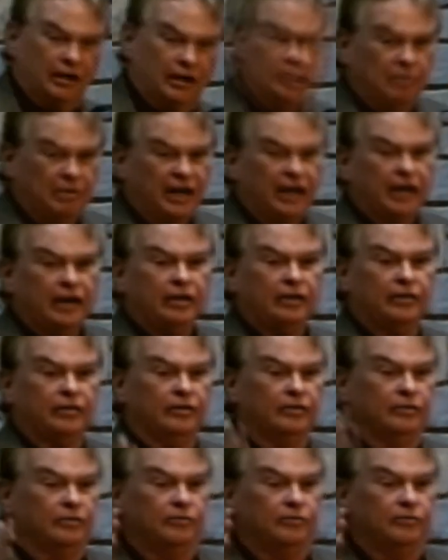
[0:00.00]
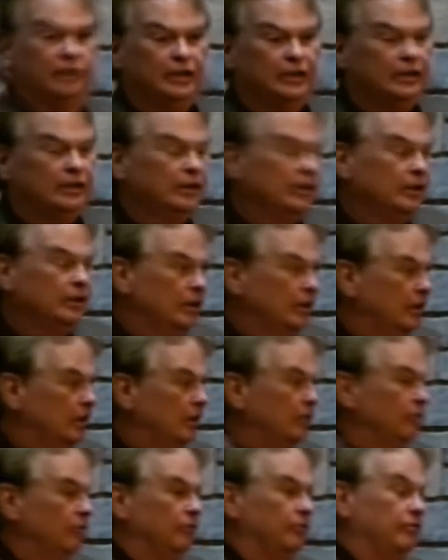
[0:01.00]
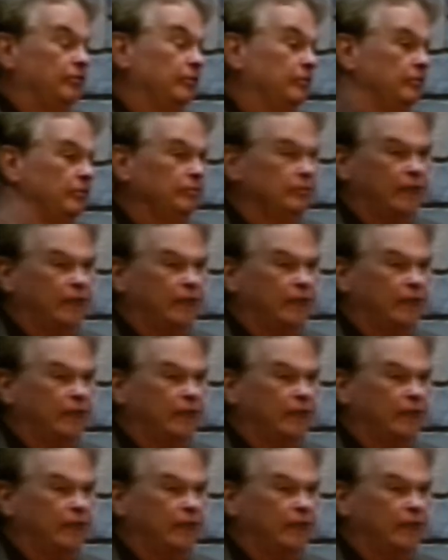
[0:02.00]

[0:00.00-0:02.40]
a path of